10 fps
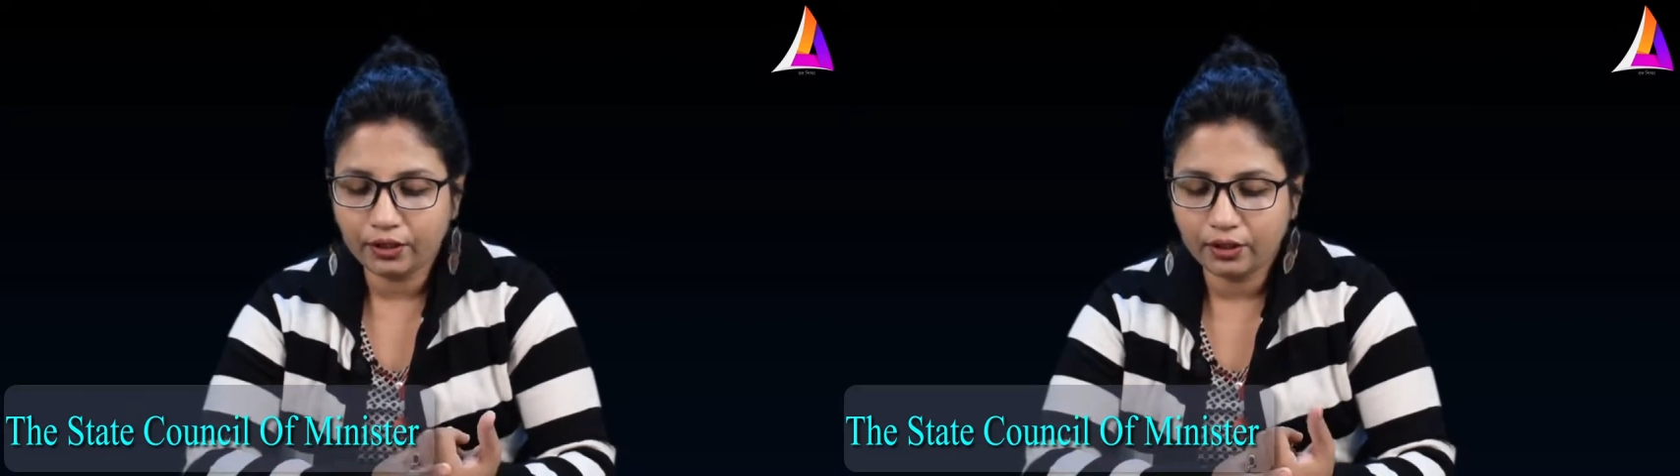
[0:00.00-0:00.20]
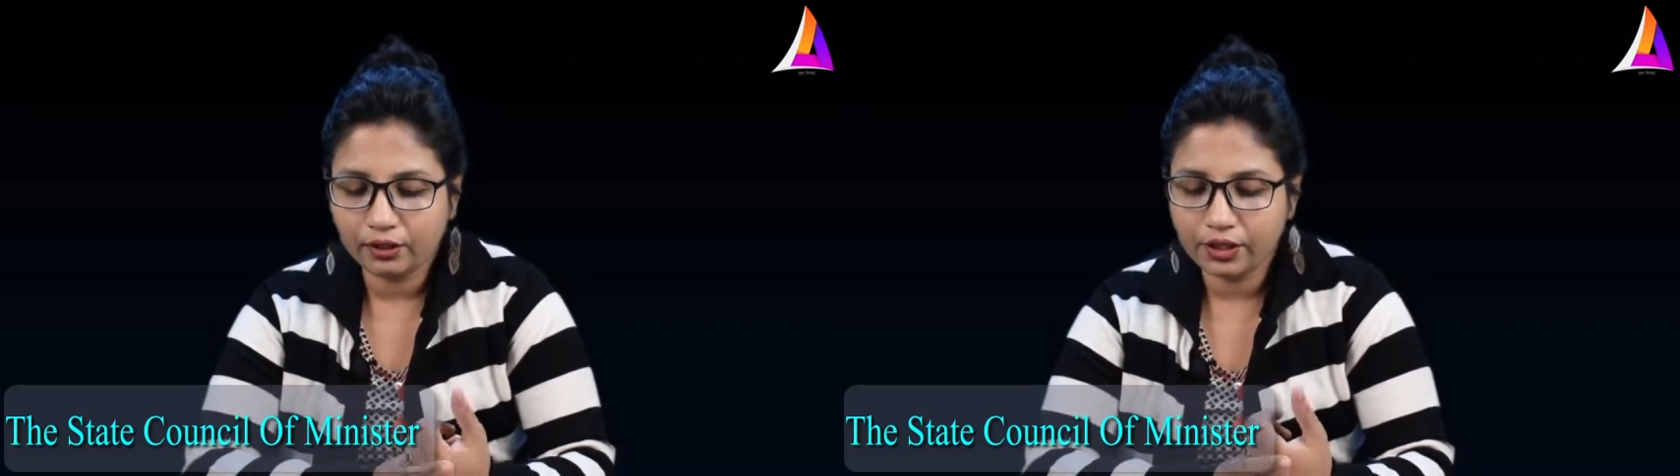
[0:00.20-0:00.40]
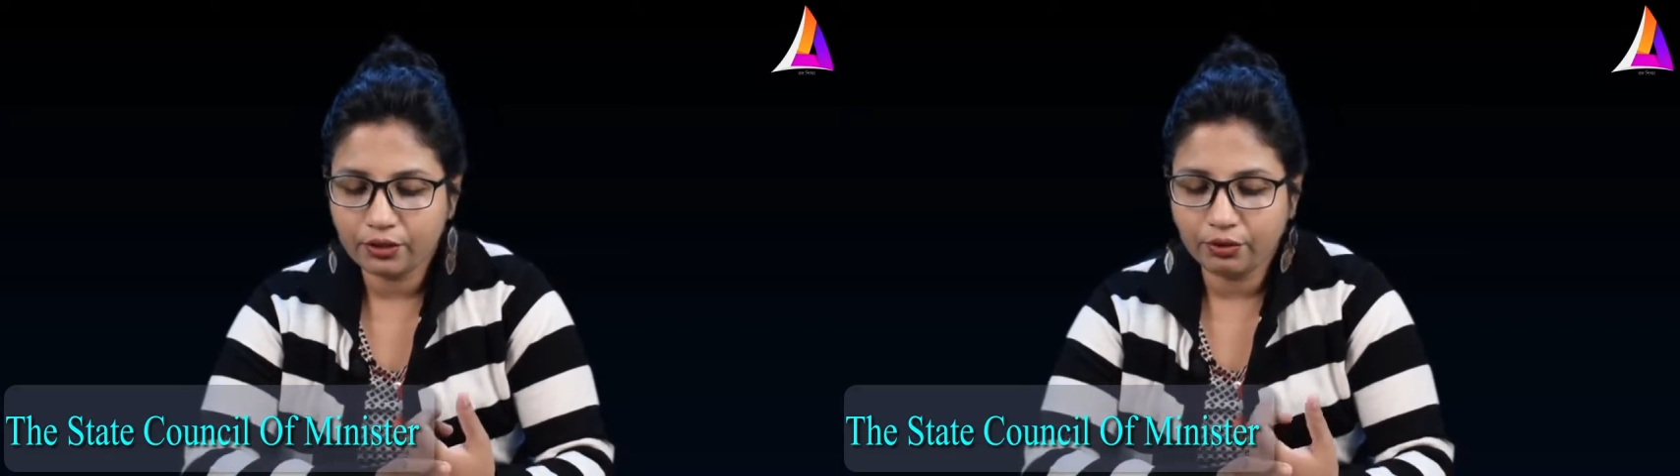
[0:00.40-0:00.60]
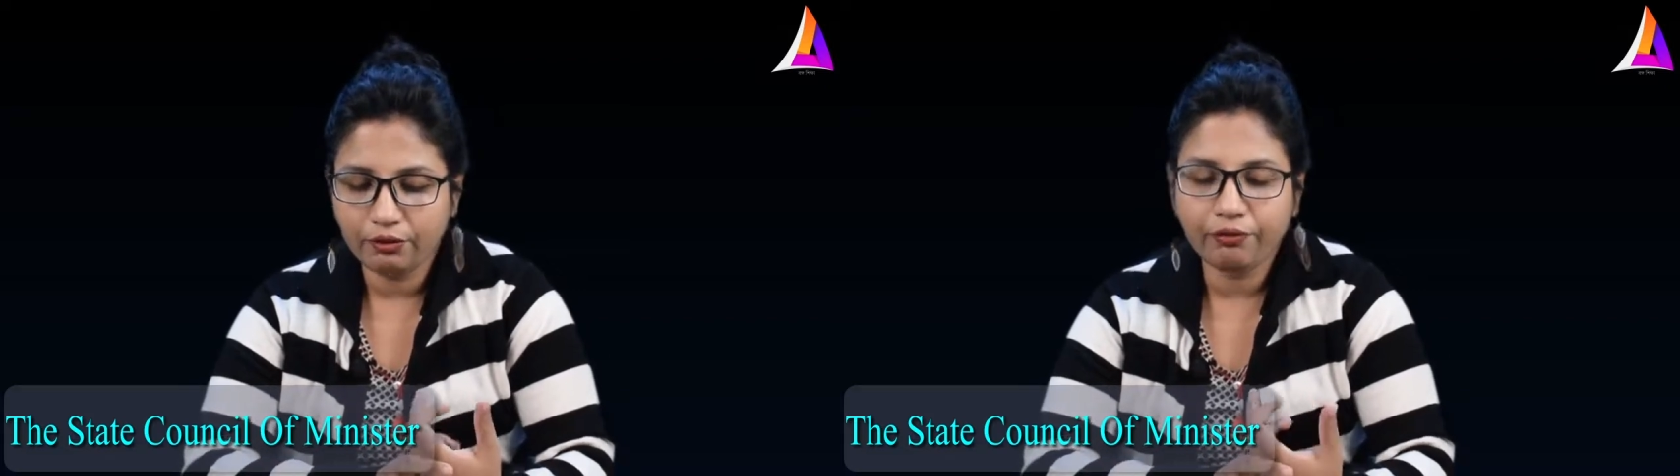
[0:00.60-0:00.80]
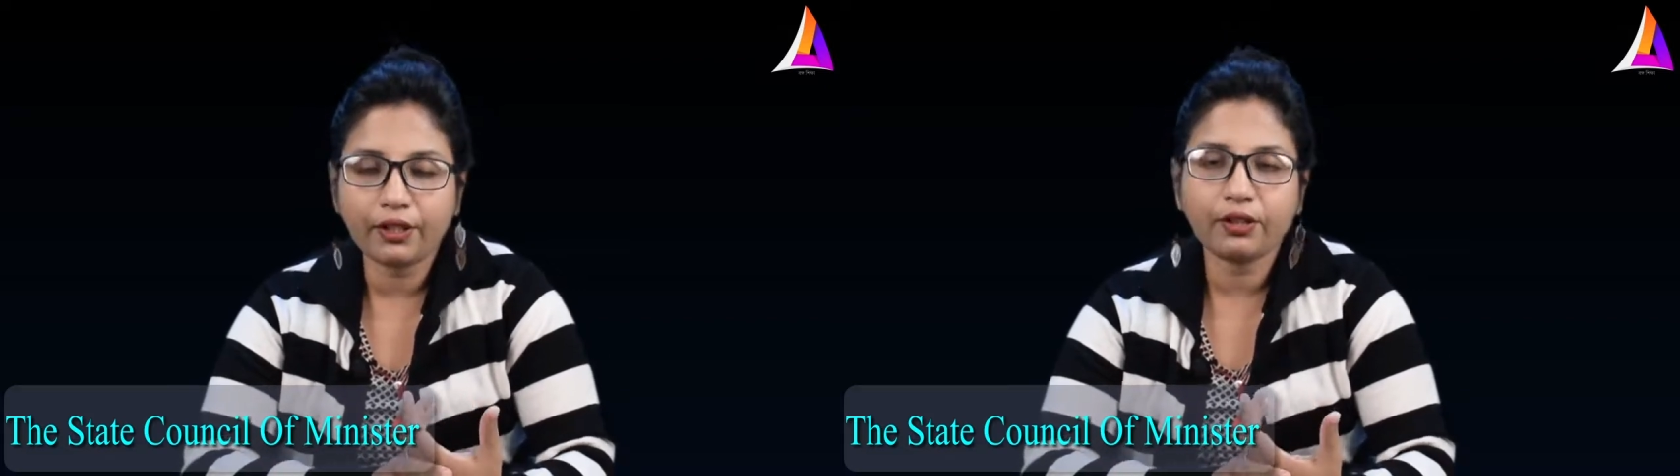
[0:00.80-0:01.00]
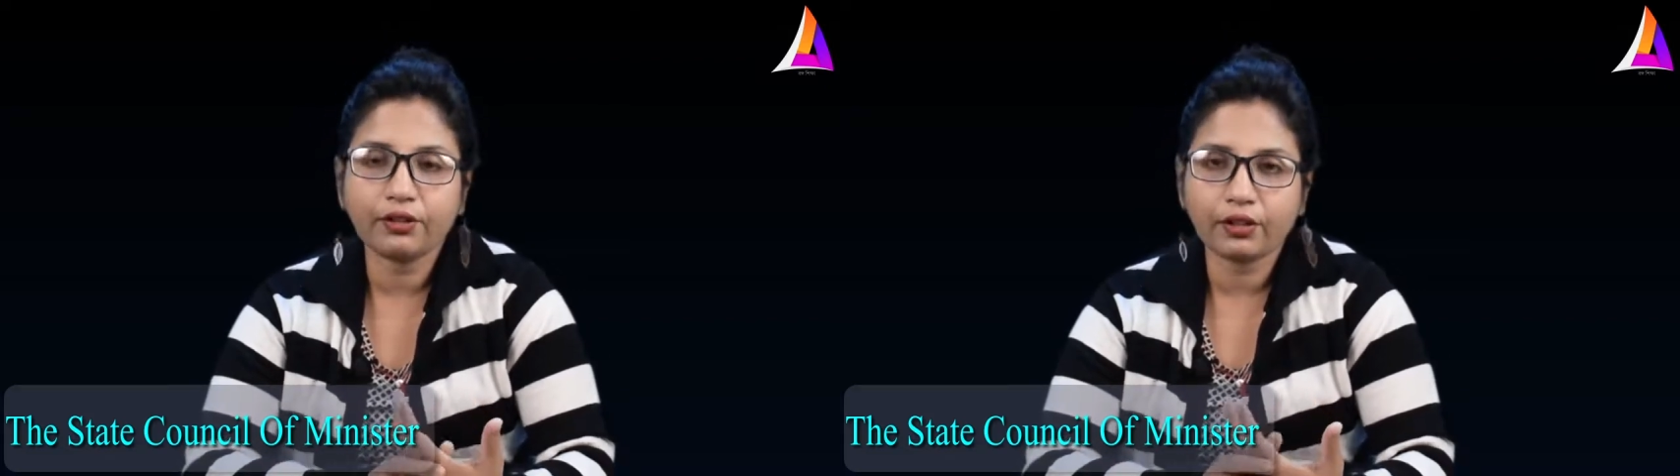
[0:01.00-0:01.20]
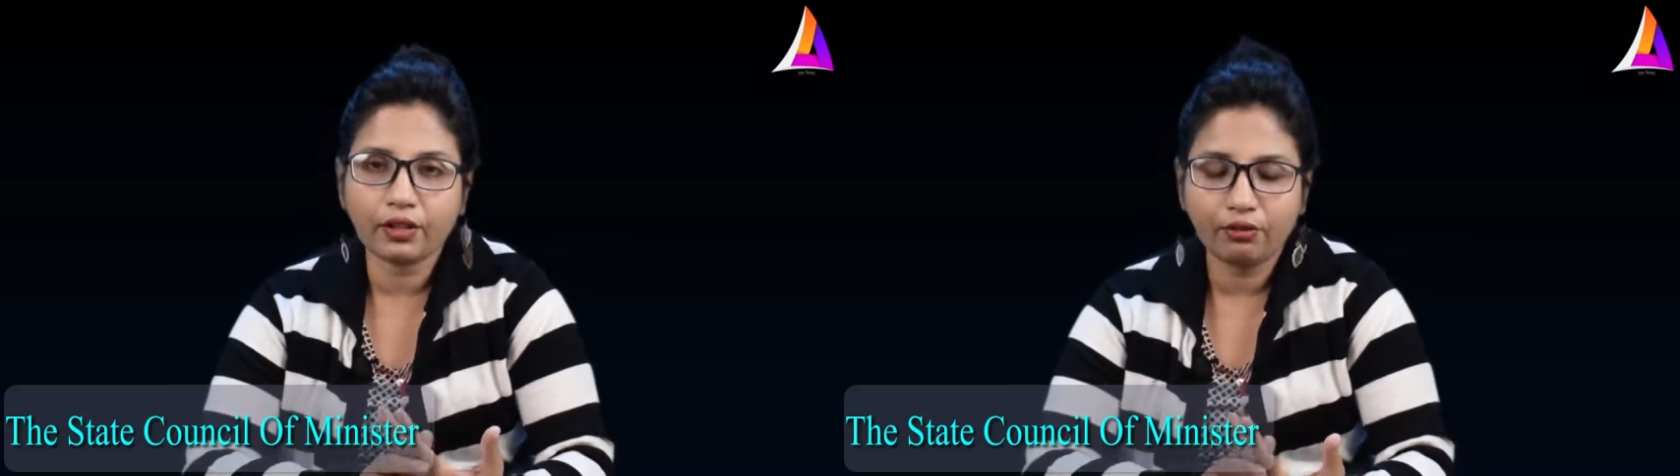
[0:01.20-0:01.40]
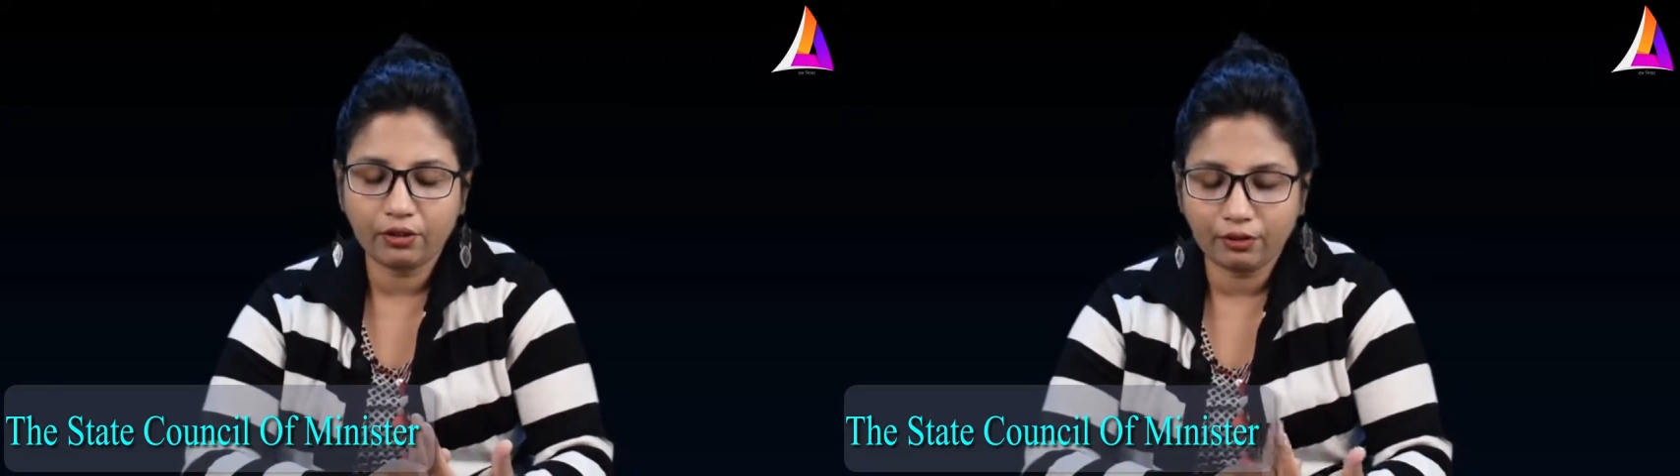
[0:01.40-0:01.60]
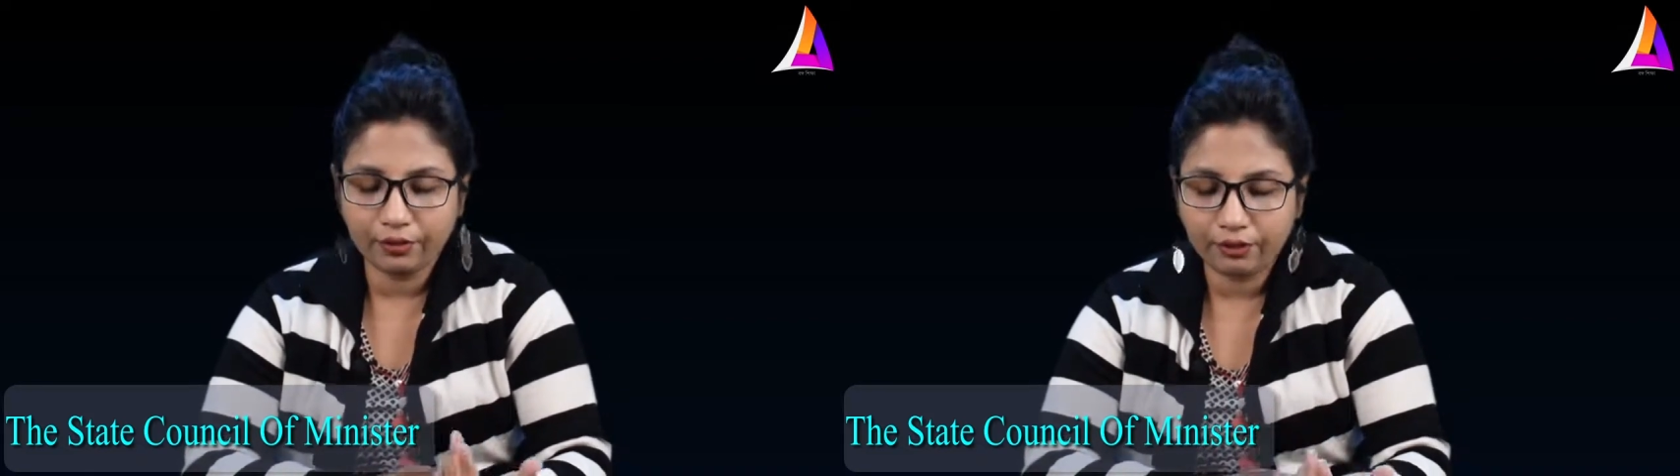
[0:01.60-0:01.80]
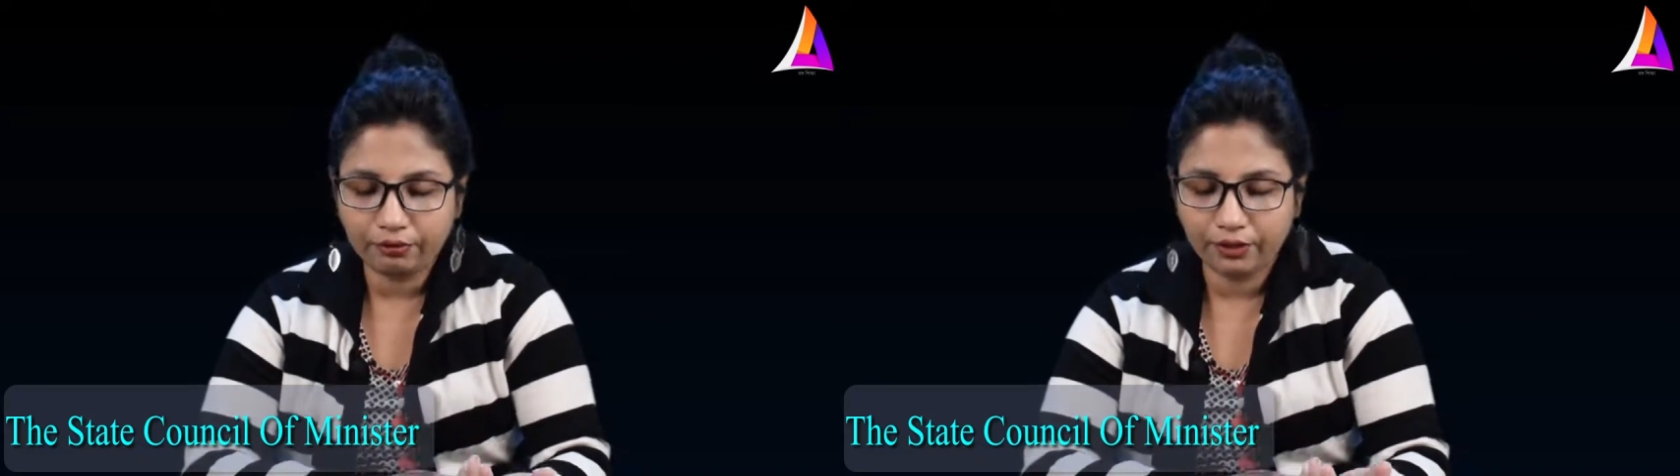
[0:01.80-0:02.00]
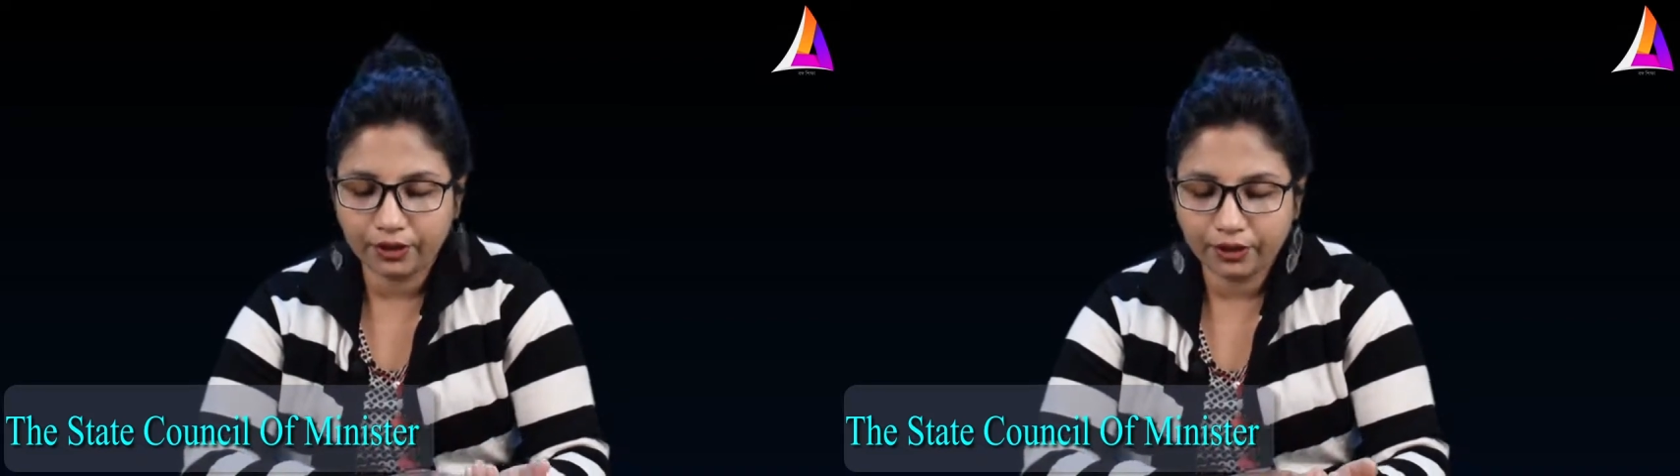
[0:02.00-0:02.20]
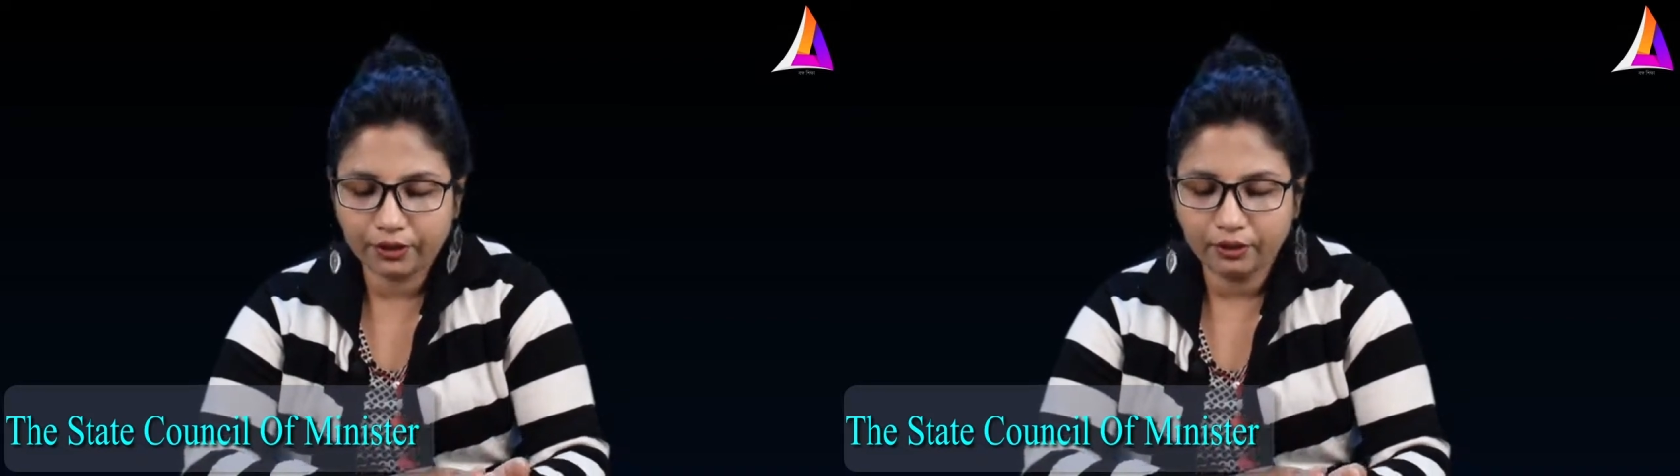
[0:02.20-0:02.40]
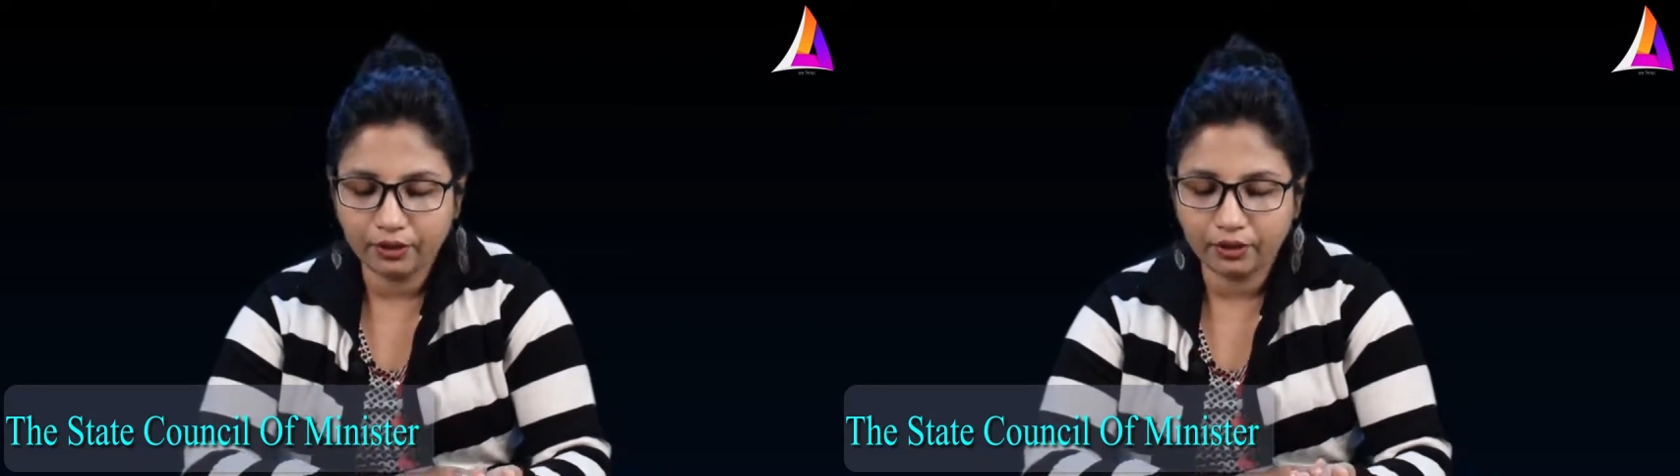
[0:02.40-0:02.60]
on the ground of the defection.